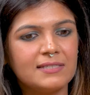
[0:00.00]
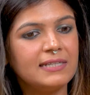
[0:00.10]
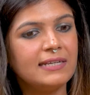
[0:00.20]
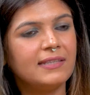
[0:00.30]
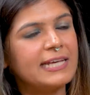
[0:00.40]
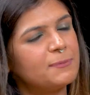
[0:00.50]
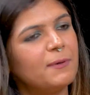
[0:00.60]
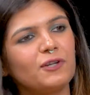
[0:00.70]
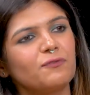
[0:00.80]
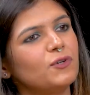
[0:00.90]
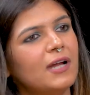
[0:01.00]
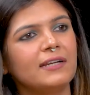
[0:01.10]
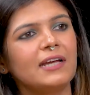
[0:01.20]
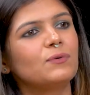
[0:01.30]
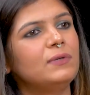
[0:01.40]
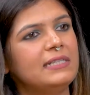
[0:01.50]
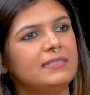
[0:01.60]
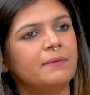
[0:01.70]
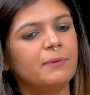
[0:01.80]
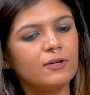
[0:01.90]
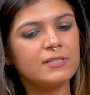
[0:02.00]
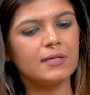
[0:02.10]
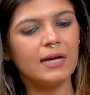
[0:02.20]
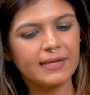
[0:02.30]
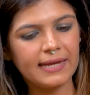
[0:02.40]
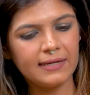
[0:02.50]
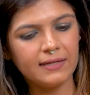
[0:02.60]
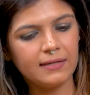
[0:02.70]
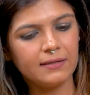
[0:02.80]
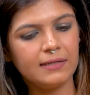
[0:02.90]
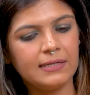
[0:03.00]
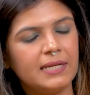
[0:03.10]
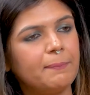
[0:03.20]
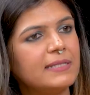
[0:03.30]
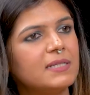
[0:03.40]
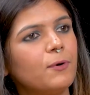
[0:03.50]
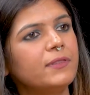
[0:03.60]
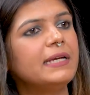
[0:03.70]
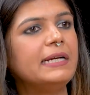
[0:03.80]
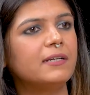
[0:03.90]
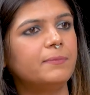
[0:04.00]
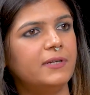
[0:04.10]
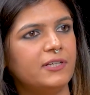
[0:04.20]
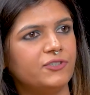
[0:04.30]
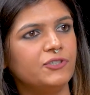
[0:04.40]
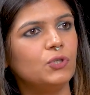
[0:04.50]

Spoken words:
See, the expert of Quran can only say, because again, it depends upon the interpretation.